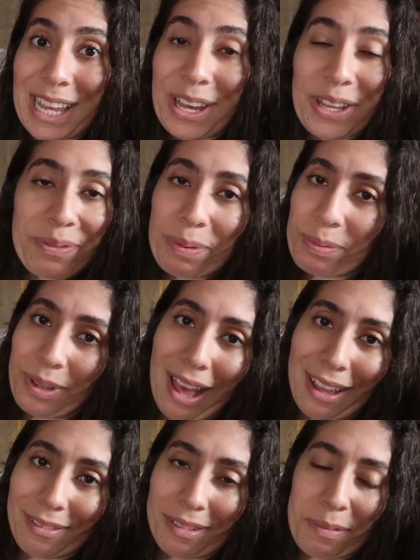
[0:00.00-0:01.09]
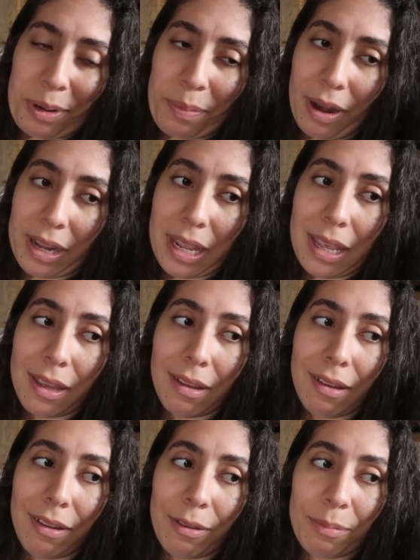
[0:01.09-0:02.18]
other people got from her party.
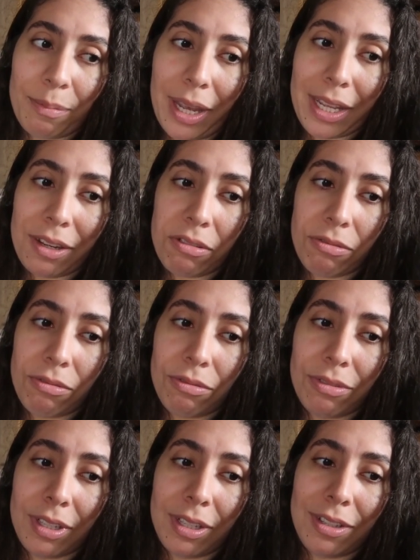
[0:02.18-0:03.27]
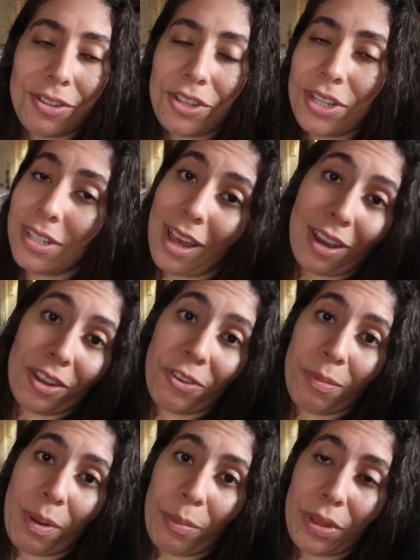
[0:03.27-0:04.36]
I know she's not gonna
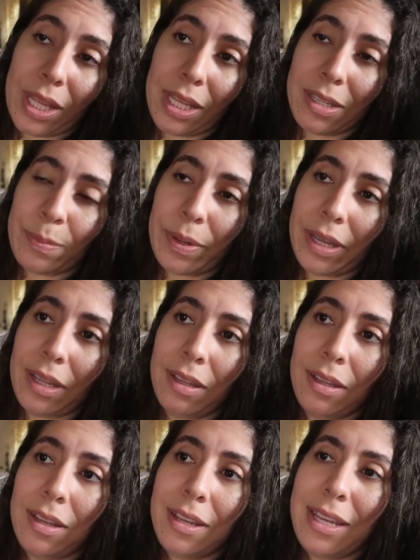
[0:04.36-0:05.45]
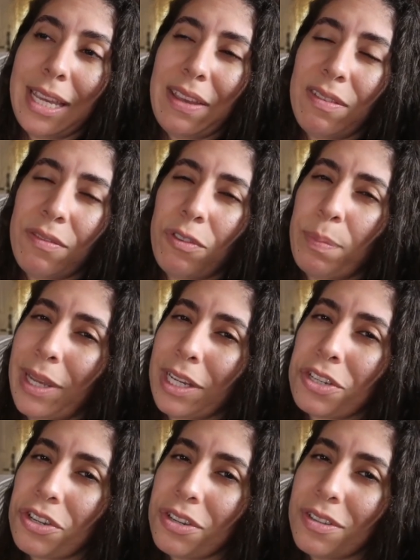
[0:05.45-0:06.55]
remember this, but even for
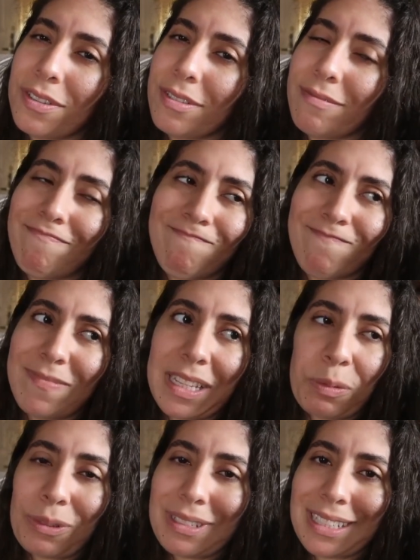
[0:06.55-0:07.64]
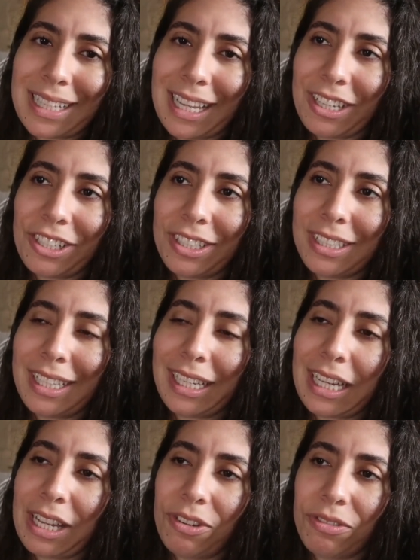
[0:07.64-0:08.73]
pictures, it wasn't that good. Like,
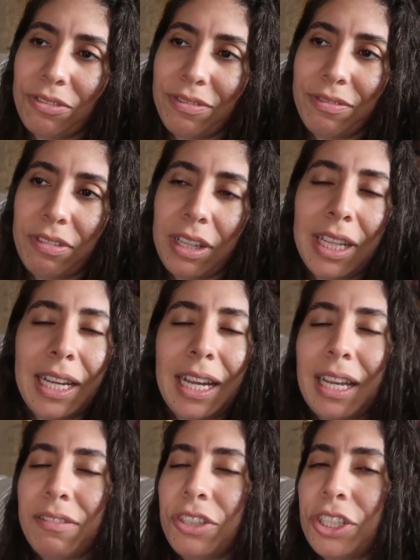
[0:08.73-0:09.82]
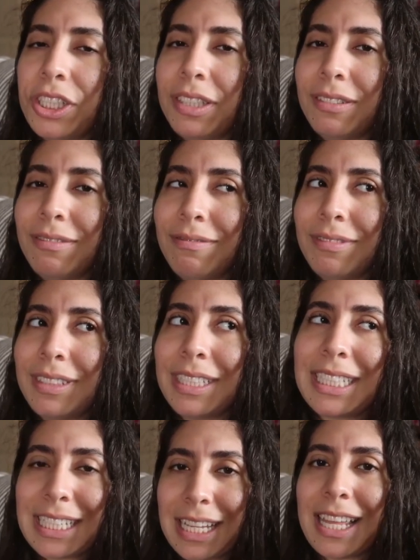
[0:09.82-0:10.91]
I don't feel like I have good
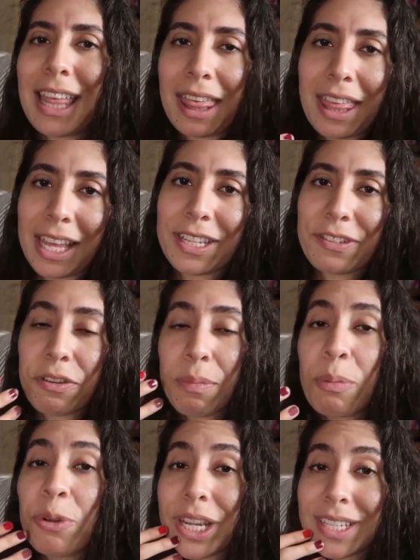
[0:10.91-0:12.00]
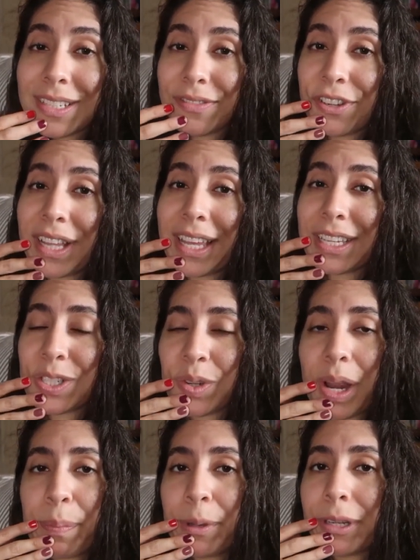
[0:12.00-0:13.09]
things for memories for like a
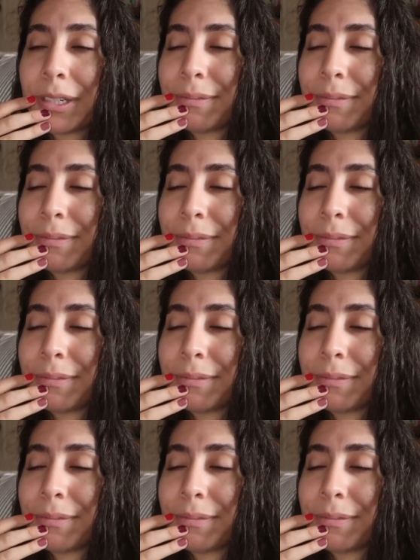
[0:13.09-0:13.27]
scrapbook,